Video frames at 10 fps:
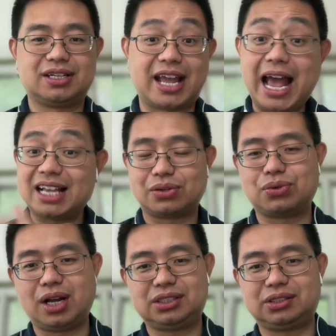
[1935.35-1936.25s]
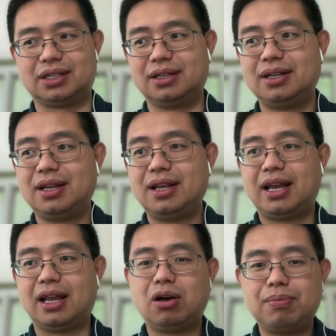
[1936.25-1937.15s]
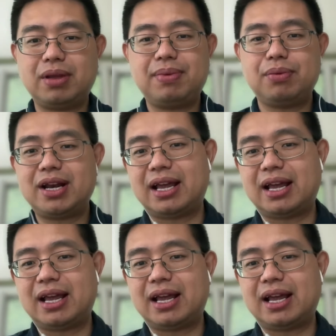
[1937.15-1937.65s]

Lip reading: They ask a question, and or maybe when